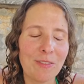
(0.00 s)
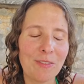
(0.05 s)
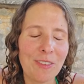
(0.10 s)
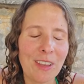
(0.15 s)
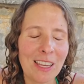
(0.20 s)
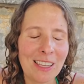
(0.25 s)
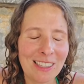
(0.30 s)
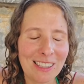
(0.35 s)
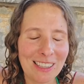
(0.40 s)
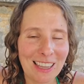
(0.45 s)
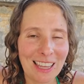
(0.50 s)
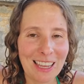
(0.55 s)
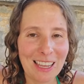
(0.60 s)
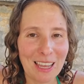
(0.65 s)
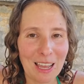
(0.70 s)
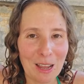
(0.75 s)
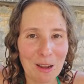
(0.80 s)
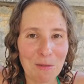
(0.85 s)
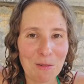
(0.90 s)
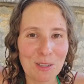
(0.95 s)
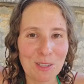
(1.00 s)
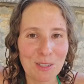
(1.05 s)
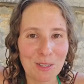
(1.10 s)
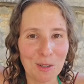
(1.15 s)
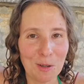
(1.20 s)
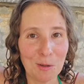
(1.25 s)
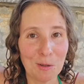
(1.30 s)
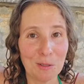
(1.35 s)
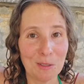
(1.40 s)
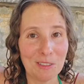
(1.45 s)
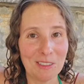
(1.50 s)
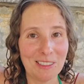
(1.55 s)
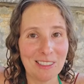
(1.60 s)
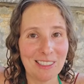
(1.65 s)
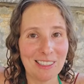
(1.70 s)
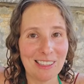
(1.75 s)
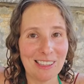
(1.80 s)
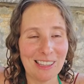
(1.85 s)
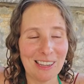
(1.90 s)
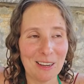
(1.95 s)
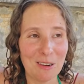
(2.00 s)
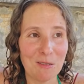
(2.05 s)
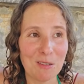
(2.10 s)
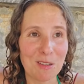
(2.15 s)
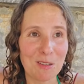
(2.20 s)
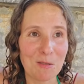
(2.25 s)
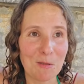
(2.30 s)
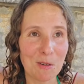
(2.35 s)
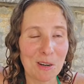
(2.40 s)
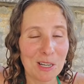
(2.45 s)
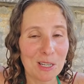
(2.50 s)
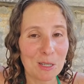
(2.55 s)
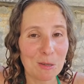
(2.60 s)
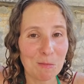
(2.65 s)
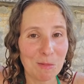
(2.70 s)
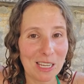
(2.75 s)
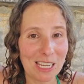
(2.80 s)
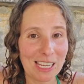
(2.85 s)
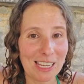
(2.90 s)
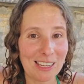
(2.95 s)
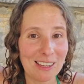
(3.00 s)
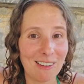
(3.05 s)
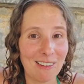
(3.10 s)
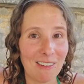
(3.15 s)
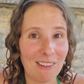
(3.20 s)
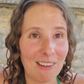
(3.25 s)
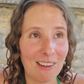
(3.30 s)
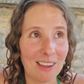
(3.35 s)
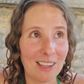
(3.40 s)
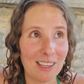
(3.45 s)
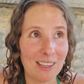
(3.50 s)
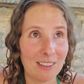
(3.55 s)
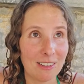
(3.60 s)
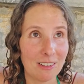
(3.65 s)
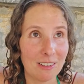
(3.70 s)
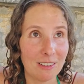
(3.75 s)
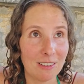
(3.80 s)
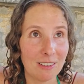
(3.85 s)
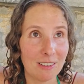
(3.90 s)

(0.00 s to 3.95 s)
felt like I was told that it was going to be on